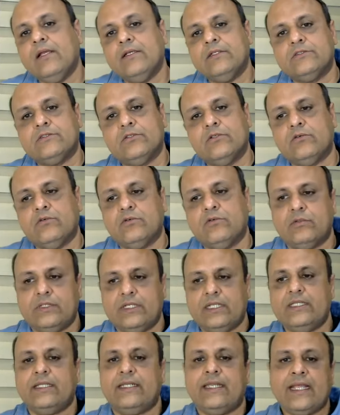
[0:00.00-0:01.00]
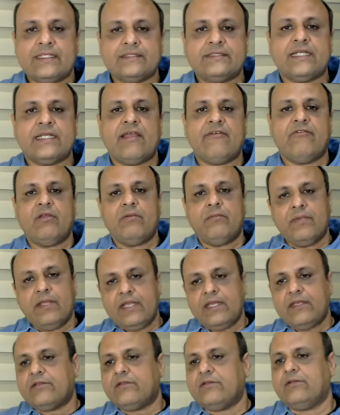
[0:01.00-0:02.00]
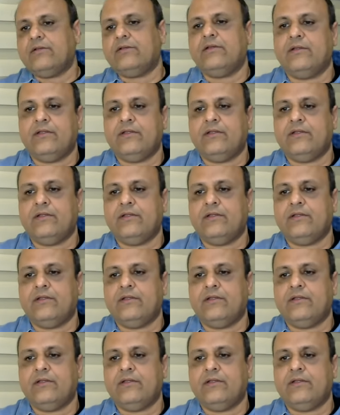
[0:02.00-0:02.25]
So till the next time we meet,